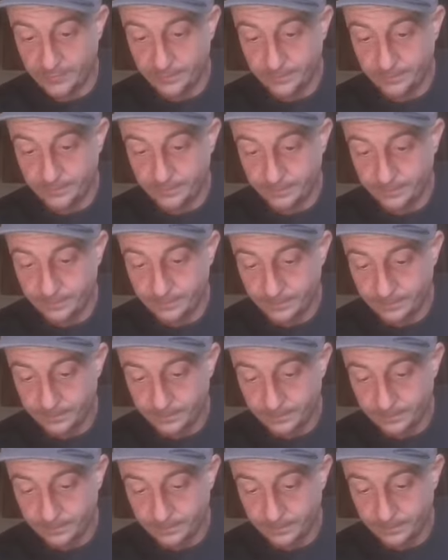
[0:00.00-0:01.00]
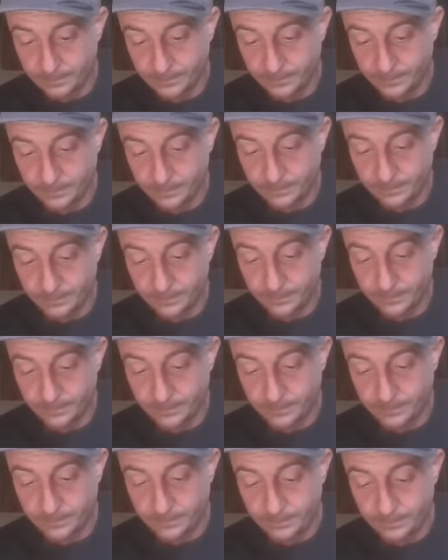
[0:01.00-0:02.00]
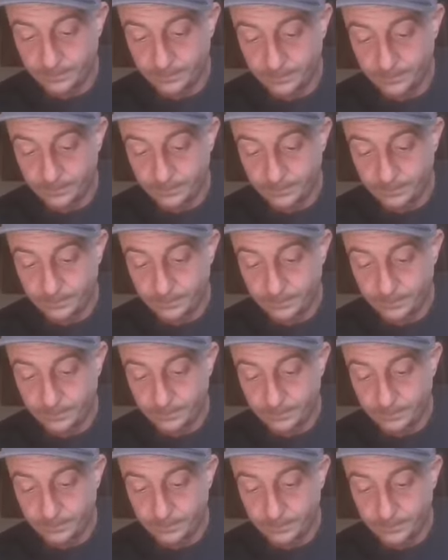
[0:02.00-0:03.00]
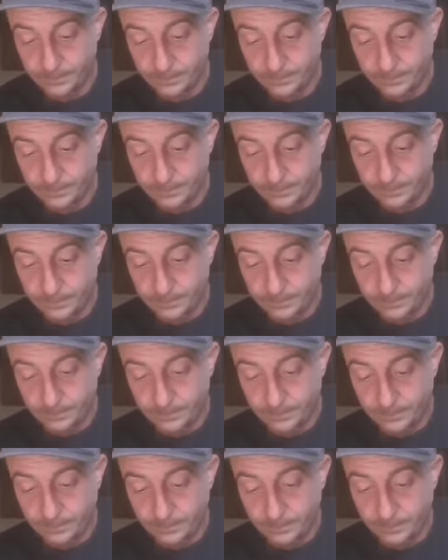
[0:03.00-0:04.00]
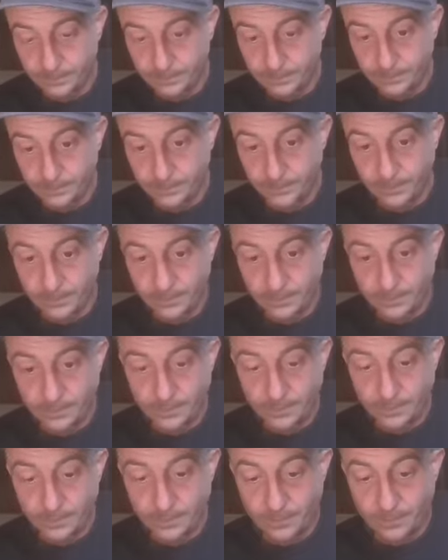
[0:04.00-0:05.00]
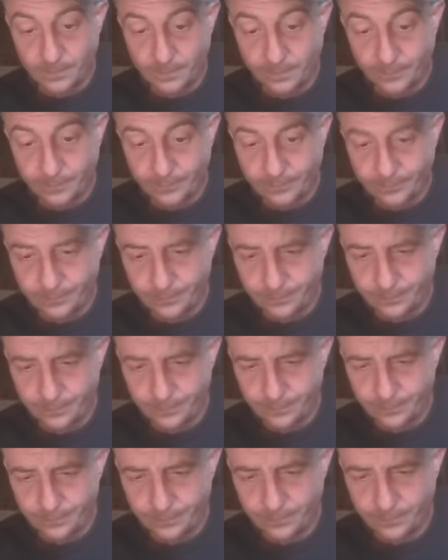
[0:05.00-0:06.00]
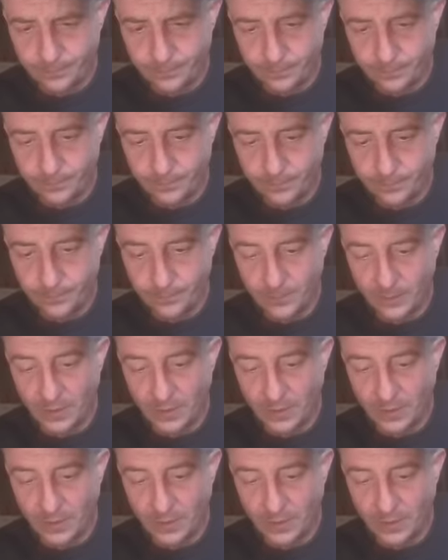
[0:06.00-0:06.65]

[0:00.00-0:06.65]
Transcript: Nothing is said.